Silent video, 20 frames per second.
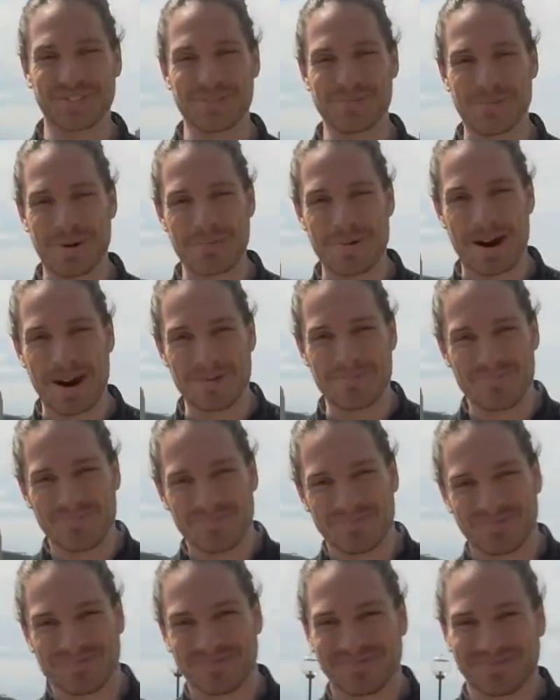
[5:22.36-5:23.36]
from my mum.
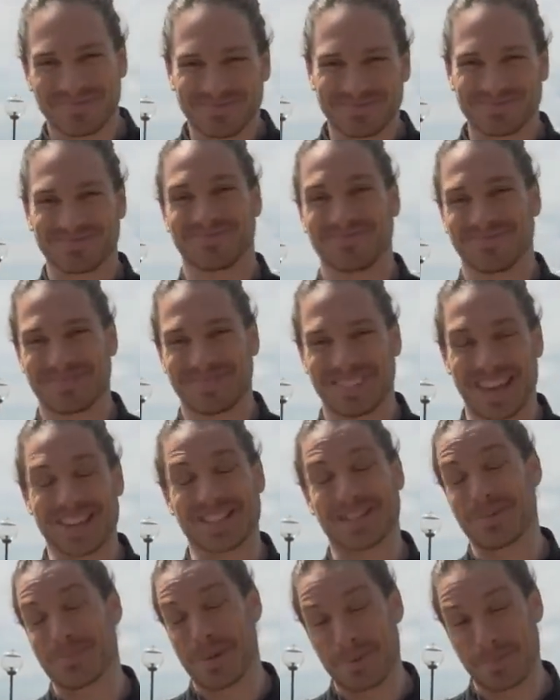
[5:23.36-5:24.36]

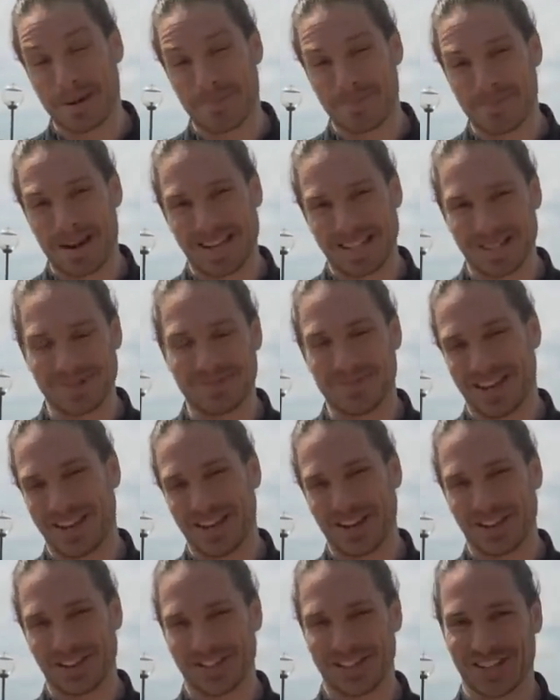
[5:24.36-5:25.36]
Actually, my mum made them. They're
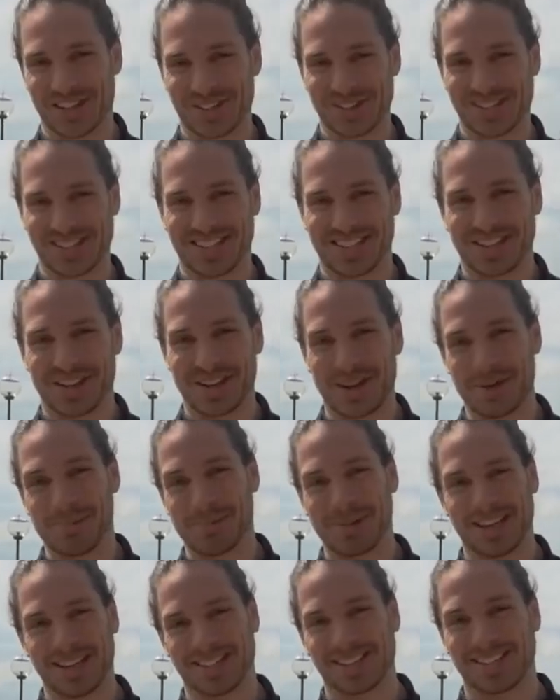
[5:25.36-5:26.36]
hers and I was sitting at her
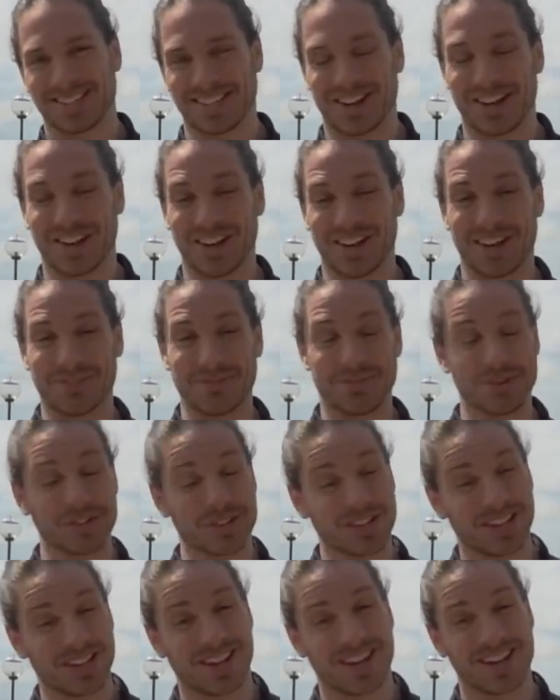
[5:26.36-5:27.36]
place. So
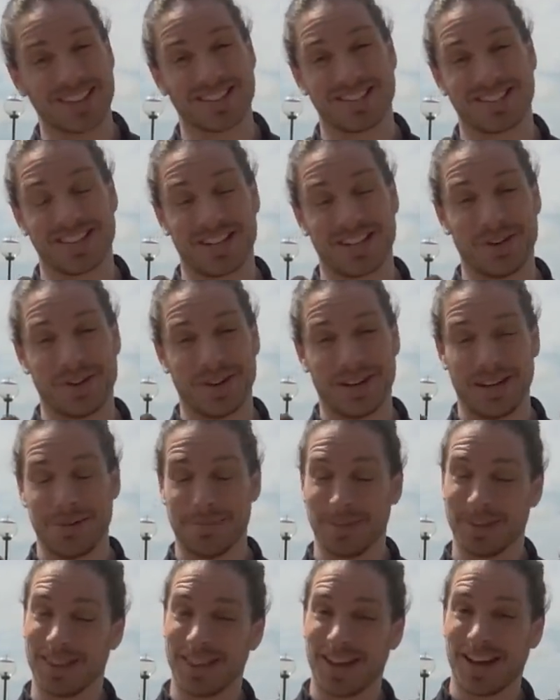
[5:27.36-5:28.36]
unfortunately, I can't sell you any,
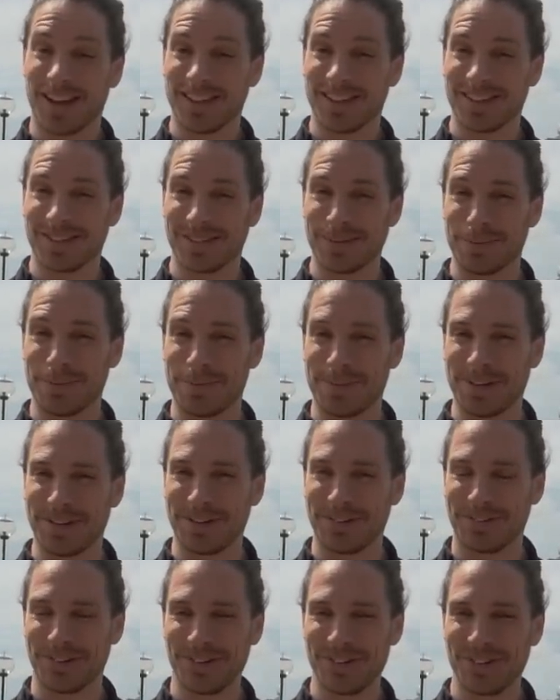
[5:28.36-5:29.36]
but aren't they super
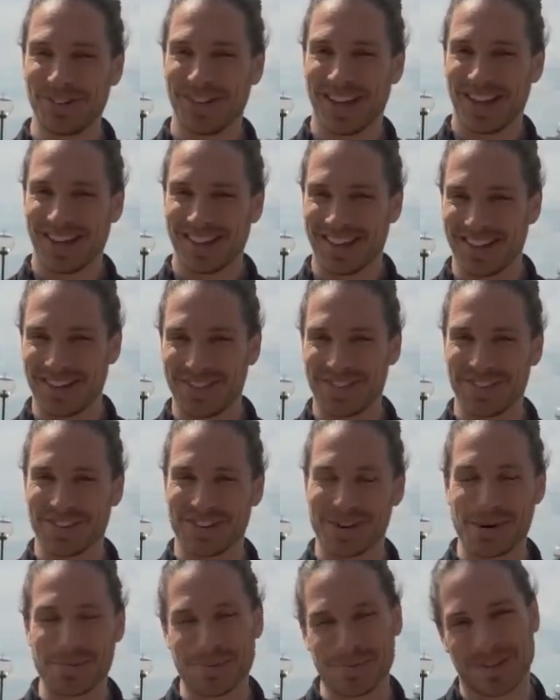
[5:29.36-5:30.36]
beautiful? Thank you for the
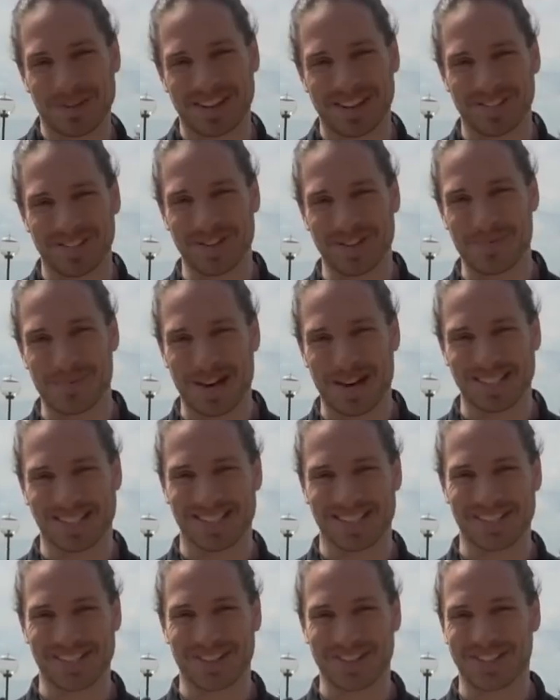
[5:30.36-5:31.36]
compliment. I'm going to pass
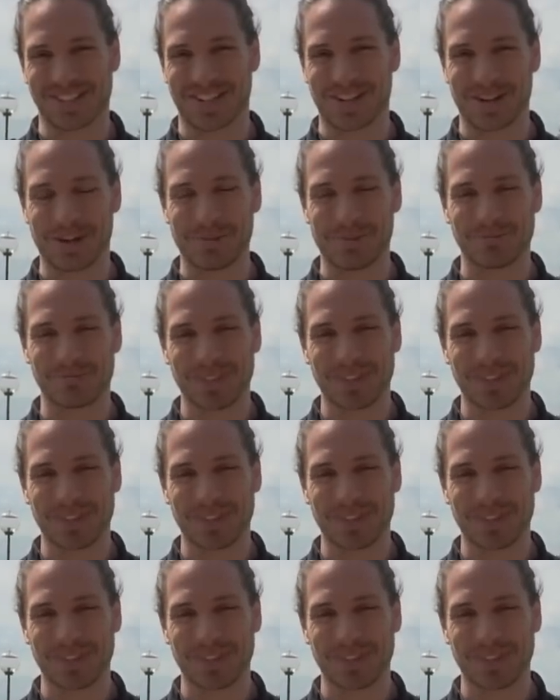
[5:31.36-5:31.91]
this on to her.